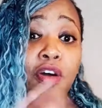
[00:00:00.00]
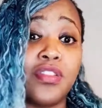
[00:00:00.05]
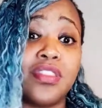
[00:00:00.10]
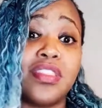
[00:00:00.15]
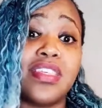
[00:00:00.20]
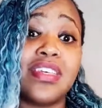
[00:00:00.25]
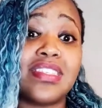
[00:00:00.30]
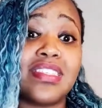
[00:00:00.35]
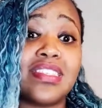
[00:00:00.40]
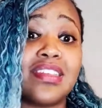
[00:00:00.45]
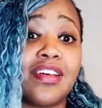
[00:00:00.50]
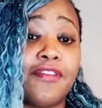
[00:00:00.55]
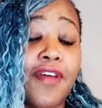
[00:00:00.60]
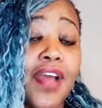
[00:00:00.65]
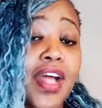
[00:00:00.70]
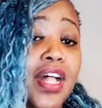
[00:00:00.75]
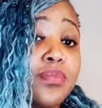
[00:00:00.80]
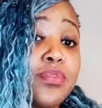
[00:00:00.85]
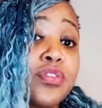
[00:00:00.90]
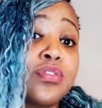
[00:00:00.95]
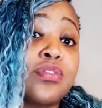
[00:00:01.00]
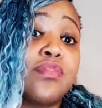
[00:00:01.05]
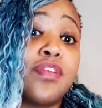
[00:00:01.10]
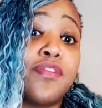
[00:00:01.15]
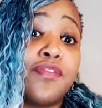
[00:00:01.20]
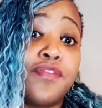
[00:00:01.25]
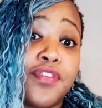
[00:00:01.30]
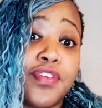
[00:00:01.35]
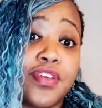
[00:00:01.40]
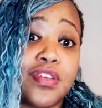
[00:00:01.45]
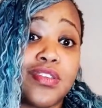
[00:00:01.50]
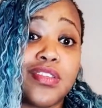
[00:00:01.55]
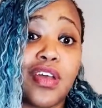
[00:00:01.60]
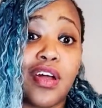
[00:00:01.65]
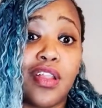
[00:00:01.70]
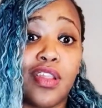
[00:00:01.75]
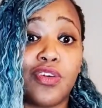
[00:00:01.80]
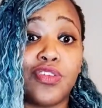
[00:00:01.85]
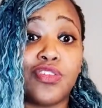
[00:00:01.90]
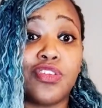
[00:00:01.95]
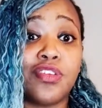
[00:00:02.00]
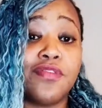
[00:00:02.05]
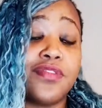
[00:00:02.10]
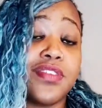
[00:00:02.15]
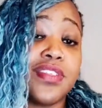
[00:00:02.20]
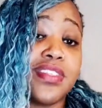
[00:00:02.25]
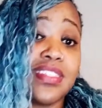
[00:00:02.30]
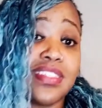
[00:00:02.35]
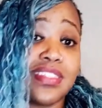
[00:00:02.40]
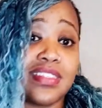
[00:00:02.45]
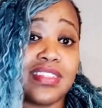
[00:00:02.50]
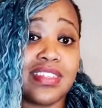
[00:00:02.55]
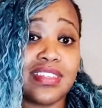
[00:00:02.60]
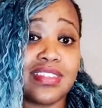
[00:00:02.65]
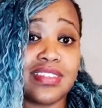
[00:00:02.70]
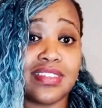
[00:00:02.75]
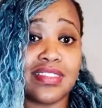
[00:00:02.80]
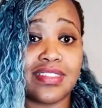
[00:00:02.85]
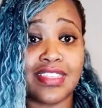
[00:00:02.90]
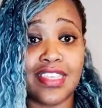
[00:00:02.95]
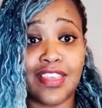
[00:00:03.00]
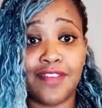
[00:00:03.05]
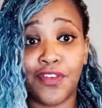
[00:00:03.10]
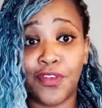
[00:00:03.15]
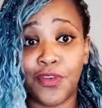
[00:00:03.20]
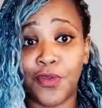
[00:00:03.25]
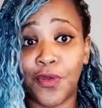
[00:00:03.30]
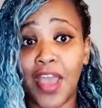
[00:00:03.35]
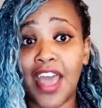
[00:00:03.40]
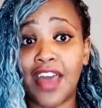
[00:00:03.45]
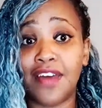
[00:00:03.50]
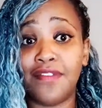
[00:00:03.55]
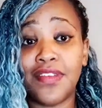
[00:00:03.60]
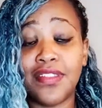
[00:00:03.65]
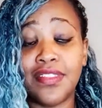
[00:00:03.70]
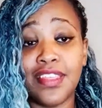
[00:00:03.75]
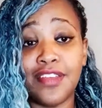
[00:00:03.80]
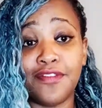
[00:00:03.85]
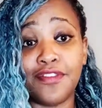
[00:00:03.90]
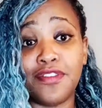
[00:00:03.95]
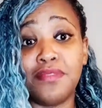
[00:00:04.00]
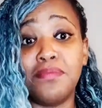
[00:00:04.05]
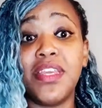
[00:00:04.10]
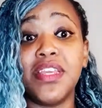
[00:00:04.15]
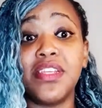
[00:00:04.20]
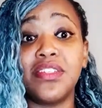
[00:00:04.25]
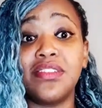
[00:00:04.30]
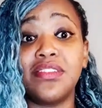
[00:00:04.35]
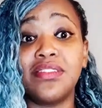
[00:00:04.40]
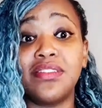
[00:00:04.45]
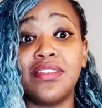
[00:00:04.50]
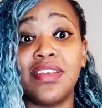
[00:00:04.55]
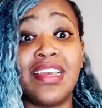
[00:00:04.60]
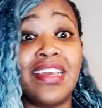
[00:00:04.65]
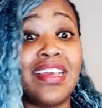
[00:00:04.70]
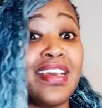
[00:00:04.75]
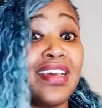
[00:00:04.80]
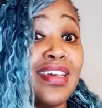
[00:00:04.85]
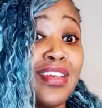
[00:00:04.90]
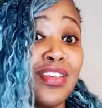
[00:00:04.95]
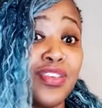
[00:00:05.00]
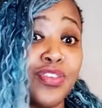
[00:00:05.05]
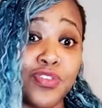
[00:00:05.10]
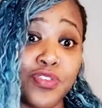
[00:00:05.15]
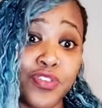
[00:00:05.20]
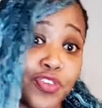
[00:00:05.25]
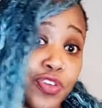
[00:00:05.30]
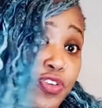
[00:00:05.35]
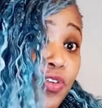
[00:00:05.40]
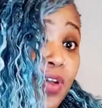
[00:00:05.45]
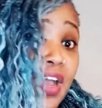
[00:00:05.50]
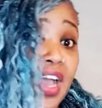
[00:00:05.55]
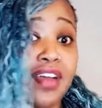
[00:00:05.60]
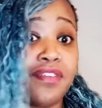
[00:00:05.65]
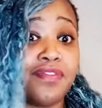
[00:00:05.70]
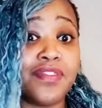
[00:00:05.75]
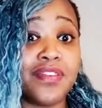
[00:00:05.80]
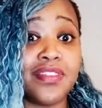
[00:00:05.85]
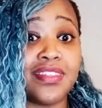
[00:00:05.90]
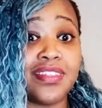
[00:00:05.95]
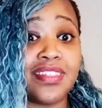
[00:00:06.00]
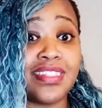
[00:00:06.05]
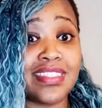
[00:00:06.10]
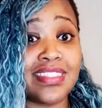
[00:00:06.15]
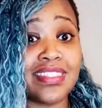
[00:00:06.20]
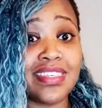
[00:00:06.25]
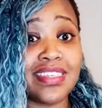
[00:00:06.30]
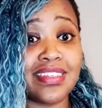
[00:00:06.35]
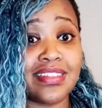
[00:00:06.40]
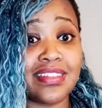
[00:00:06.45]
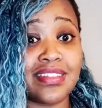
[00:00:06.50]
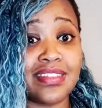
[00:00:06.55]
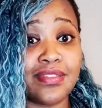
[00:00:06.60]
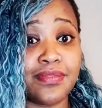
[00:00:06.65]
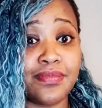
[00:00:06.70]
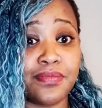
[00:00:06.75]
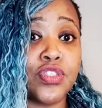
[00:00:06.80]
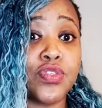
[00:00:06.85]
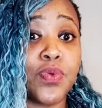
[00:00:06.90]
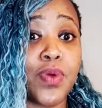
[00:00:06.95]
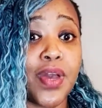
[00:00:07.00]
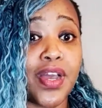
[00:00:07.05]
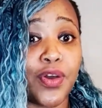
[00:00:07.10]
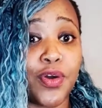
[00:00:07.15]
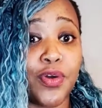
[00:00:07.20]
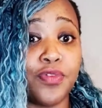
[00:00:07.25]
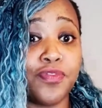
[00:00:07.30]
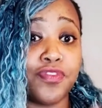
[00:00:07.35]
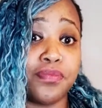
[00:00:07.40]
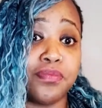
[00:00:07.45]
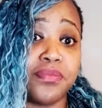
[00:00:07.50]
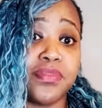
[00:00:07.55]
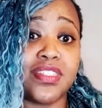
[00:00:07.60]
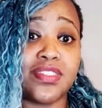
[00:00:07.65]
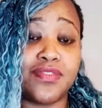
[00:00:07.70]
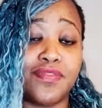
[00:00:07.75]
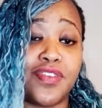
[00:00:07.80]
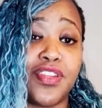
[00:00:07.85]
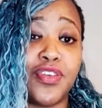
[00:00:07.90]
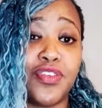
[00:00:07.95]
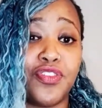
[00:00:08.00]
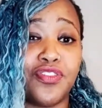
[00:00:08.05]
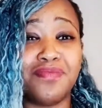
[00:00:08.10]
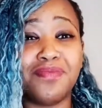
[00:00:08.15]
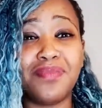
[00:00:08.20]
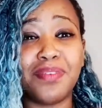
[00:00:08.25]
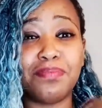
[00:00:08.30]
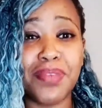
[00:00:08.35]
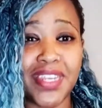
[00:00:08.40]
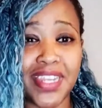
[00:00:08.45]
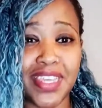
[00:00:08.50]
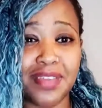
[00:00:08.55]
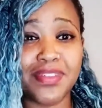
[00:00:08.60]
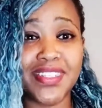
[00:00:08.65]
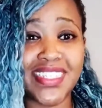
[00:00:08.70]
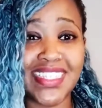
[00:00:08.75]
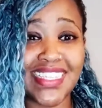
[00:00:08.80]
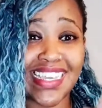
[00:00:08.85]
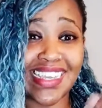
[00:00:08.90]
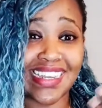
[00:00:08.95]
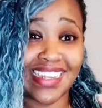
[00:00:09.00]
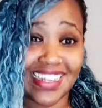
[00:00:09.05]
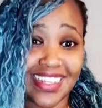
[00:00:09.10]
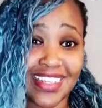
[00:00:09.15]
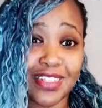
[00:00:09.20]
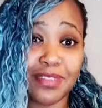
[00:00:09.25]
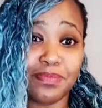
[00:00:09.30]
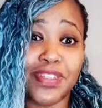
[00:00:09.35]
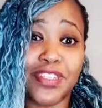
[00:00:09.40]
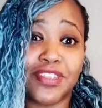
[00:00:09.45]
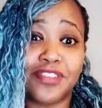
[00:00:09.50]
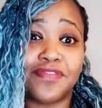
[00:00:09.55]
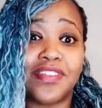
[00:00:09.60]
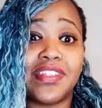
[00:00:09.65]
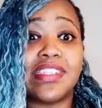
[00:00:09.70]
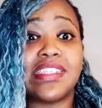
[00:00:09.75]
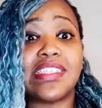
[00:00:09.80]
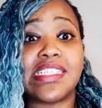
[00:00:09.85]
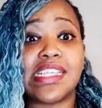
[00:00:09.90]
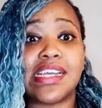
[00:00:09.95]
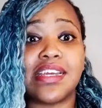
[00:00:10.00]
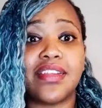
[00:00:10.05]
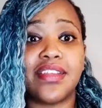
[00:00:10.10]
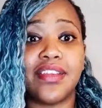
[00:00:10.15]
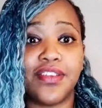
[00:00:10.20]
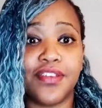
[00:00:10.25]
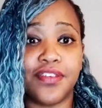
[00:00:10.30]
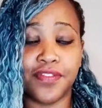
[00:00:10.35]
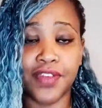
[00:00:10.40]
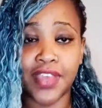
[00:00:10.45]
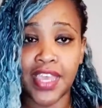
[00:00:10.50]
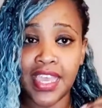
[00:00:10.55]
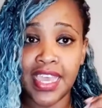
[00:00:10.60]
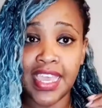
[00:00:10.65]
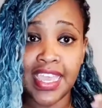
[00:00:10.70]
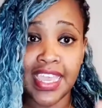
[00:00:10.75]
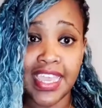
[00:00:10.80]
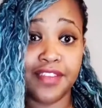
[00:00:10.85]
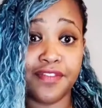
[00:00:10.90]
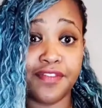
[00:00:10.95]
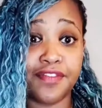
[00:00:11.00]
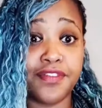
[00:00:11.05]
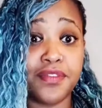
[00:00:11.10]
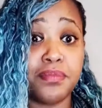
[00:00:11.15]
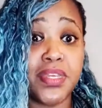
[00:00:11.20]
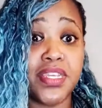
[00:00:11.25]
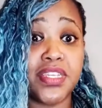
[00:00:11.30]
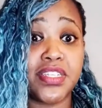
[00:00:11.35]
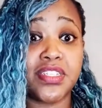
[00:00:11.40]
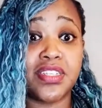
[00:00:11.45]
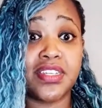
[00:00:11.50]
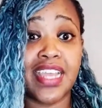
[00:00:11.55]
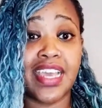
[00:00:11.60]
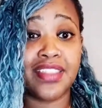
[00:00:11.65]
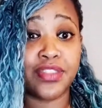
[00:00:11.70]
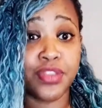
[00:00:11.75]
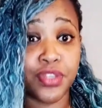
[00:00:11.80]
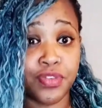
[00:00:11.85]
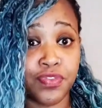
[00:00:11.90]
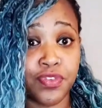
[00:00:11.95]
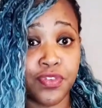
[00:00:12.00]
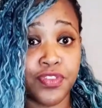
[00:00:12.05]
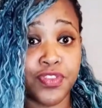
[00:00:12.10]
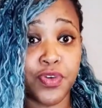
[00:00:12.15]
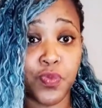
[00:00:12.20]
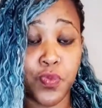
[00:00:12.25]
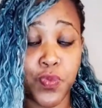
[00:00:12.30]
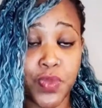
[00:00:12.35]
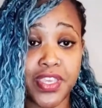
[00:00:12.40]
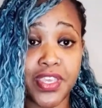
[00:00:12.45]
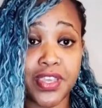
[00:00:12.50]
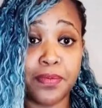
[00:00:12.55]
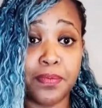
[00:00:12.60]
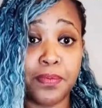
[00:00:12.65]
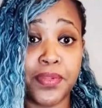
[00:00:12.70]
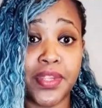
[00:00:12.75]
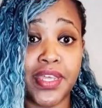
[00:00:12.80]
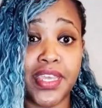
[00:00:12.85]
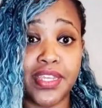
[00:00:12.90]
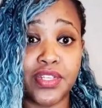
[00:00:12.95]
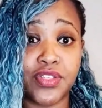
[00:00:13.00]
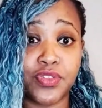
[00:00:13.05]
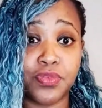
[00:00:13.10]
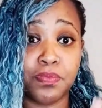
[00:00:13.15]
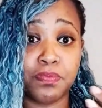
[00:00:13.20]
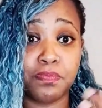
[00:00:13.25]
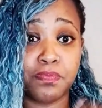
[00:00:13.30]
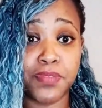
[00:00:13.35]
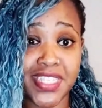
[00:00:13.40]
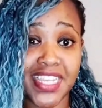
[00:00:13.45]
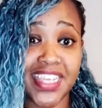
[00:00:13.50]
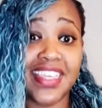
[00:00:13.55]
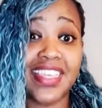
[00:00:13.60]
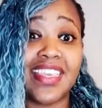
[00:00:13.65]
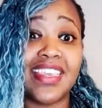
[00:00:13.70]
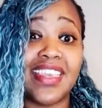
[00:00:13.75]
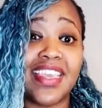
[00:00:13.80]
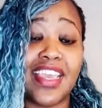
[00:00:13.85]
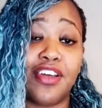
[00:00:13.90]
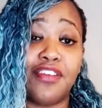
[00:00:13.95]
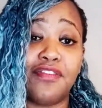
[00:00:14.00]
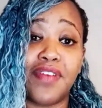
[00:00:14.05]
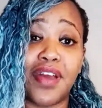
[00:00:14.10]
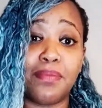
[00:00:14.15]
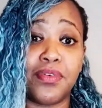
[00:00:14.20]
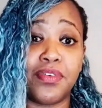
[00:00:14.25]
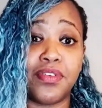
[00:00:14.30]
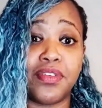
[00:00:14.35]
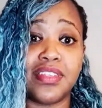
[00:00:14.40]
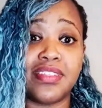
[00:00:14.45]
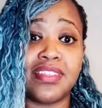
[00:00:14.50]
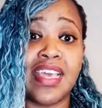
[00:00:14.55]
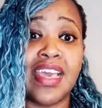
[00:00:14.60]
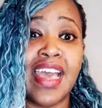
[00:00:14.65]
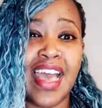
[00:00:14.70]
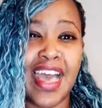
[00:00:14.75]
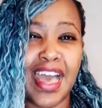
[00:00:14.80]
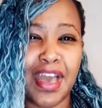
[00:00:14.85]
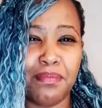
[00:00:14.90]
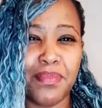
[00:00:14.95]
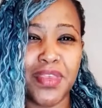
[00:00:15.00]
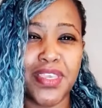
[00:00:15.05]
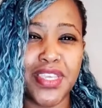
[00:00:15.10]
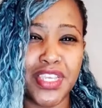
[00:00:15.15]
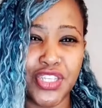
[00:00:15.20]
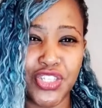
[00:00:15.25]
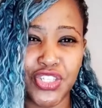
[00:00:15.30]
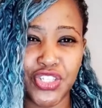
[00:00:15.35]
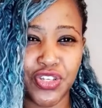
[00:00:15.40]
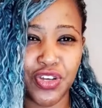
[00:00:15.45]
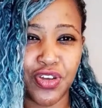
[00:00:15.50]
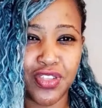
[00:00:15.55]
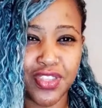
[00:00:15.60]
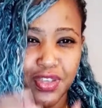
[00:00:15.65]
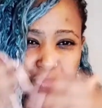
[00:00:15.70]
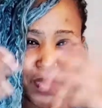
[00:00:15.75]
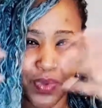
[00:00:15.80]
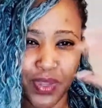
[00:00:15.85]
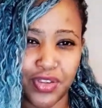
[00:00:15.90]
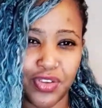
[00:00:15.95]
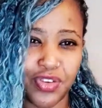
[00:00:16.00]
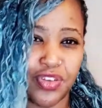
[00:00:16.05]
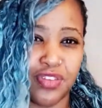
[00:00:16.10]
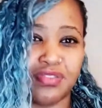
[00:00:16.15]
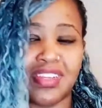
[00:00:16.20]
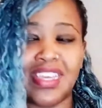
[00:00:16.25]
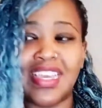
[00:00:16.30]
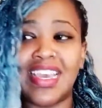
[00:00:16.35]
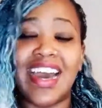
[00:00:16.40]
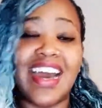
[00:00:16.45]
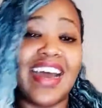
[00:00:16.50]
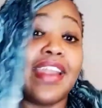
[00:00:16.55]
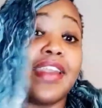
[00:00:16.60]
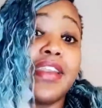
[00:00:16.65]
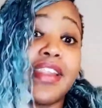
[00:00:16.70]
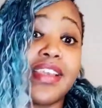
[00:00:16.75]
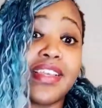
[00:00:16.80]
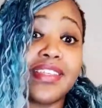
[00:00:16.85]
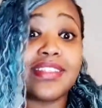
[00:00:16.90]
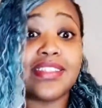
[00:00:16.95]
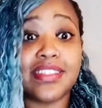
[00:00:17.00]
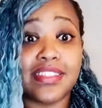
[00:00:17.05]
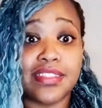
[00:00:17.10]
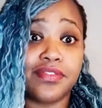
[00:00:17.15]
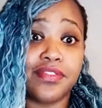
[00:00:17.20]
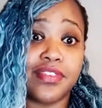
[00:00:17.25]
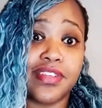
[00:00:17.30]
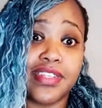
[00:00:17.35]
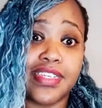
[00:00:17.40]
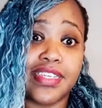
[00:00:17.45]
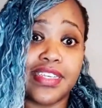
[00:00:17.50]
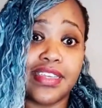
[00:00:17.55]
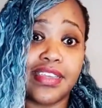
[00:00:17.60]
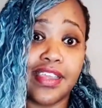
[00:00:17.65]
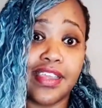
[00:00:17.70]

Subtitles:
this stuff helps to reverse a lot of these diseases. If you're not having the inflammation, you're not having the disease. So I hope from this video you've been able to get a little bit of understanding of inflammation and the role that we can play to taking care of our bodies and making sure that we're not unnecessarily